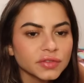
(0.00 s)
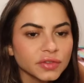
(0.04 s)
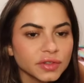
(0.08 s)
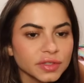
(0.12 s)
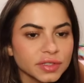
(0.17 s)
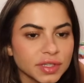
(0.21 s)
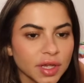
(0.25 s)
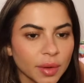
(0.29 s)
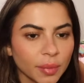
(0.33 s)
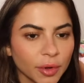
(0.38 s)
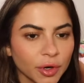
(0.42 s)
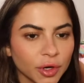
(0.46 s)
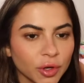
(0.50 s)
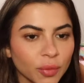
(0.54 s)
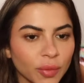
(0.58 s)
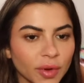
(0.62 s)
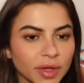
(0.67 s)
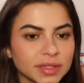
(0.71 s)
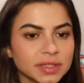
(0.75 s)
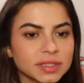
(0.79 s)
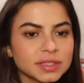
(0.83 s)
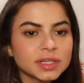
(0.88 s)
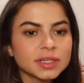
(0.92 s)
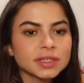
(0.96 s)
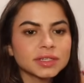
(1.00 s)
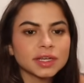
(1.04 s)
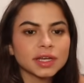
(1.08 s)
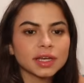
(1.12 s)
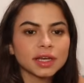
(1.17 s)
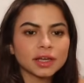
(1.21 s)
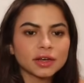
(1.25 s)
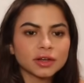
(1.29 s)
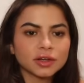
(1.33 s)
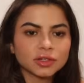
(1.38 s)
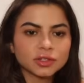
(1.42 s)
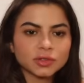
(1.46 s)
for someone who wants to date
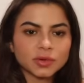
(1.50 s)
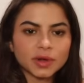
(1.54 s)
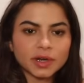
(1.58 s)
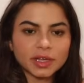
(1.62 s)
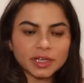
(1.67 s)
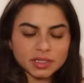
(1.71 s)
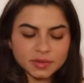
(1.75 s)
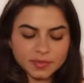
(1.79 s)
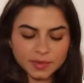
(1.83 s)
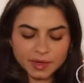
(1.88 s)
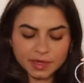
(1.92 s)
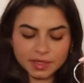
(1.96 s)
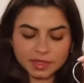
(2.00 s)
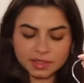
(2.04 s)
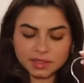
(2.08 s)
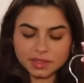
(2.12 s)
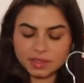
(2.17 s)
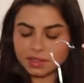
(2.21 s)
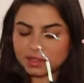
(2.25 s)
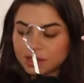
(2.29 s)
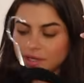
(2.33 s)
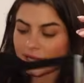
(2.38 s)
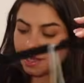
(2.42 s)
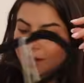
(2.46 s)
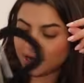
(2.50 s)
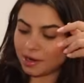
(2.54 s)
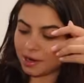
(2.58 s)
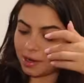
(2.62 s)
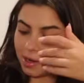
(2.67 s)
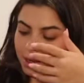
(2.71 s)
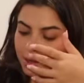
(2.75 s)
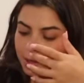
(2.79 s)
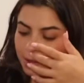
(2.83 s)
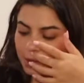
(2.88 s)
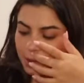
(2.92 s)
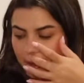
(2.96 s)
in her 20s but is
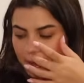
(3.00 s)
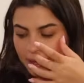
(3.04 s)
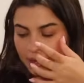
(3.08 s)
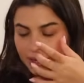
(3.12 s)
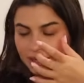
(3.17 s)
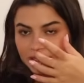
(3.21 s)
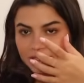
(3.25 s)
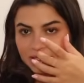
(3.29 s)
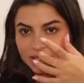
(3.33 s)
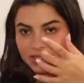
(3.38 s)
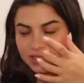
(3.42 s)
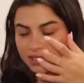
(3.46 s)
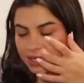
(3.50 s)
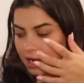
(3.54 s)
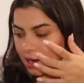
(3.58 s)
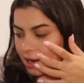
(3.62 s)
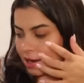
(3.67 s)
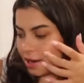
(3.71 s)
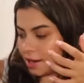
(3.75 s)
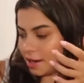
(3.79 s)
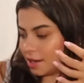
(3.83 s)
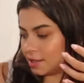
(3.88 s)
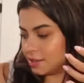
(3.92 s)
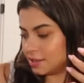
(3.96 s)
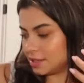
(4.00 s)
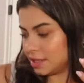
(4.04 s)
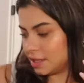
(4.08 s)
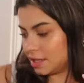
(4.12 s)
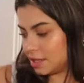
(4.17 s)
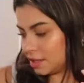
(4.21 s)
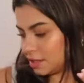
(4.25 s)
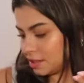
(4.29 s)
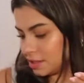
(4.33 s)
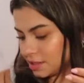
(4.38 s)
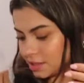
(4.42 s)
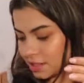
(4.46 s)
scared? It is scary.
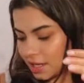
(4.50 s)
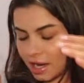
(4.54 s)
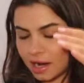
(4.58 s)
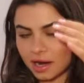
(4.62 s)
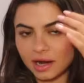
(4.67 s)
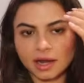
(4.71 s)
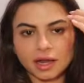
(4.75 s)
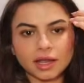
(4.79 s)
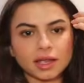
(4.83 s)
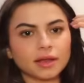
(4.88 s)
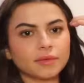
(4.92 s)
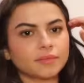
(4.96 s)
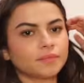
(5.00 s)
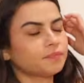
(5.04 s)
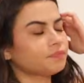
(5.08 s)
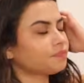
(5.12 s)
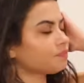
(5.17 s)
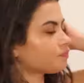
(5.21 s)
Dating is scary.